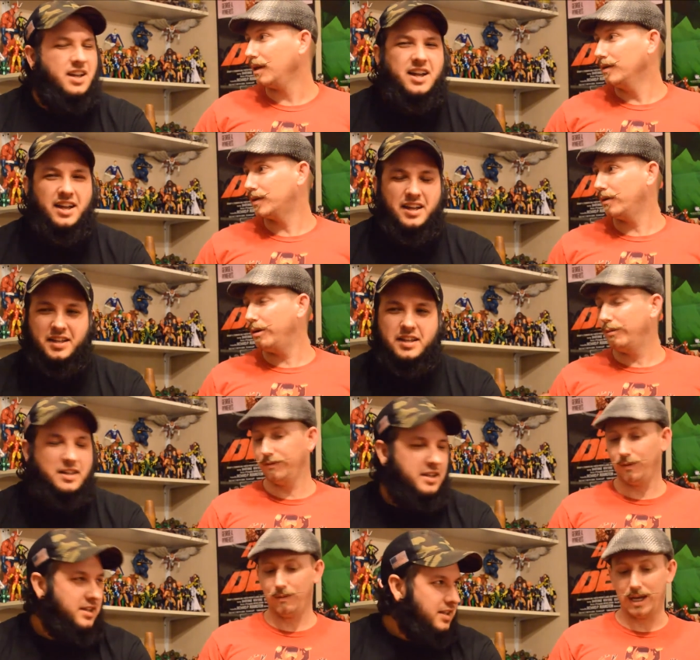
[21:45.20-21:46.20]
Speaker 1: So we went
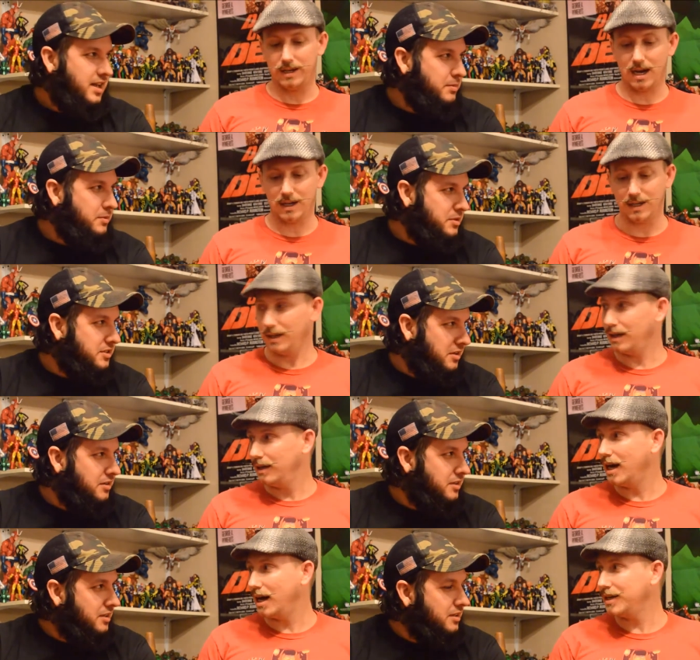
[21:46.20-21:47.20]
from like I remember the song.
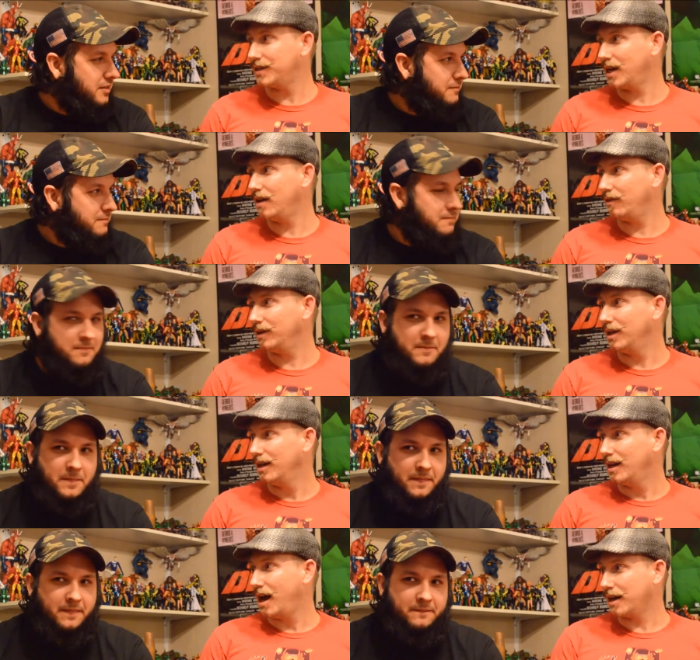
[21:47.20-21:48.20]
97,
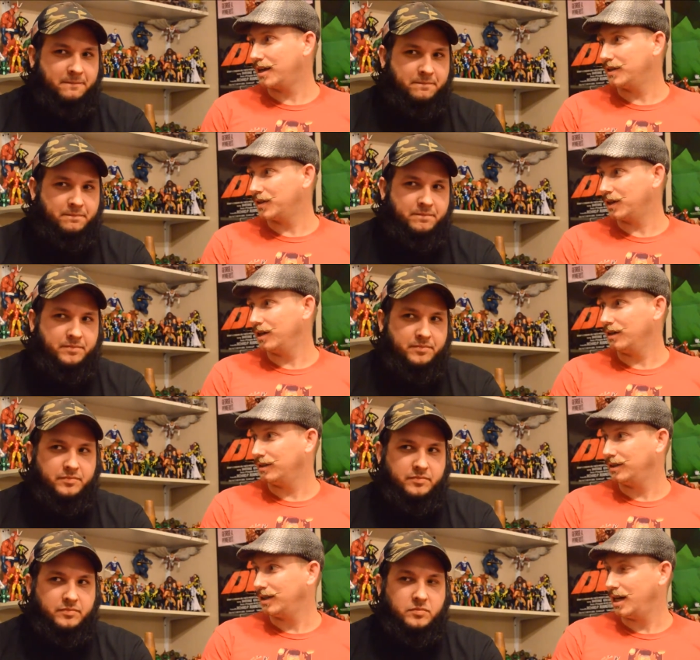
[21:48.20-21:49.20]
I Kissed the
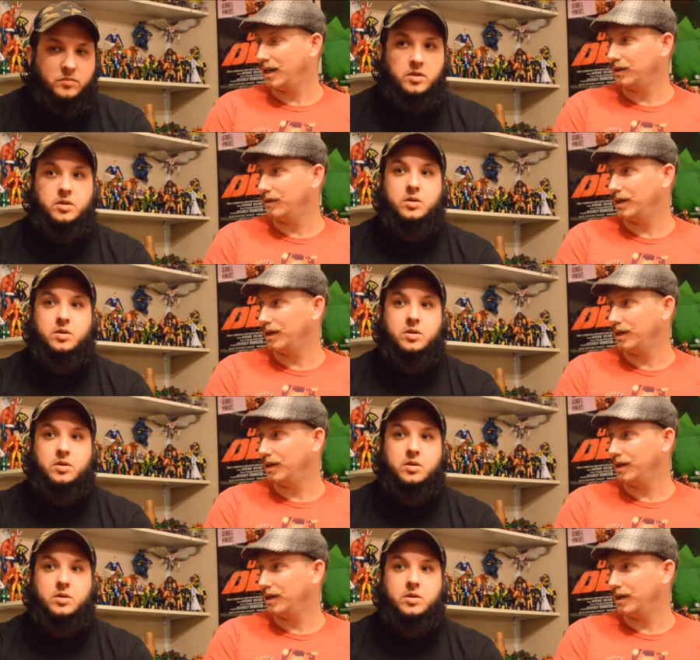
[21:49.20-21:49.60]
Girl, and I Do It